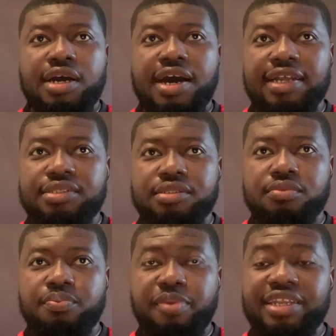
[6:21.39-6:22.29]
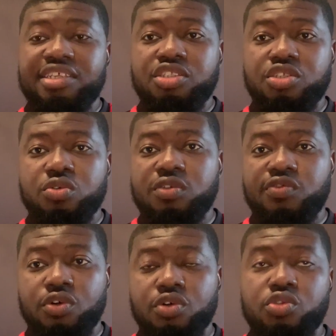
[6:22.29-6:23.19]
had paid his
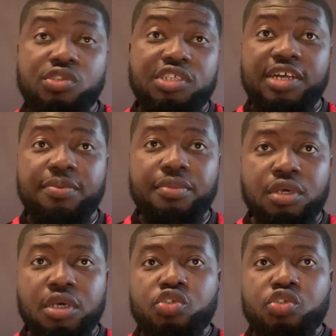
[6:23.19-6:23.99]
dues for Tottenham,